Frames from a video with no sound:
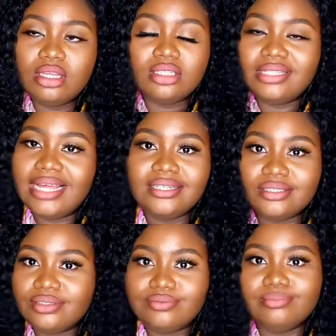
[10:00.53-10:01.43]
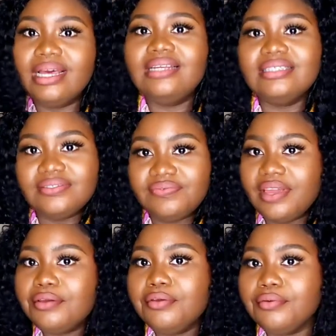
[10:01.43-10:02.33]
that is that is
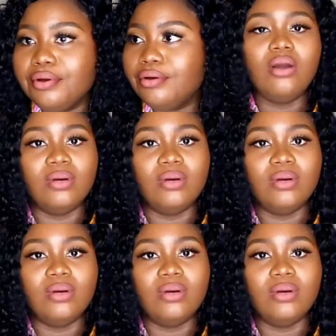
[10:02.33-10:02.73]
very wrong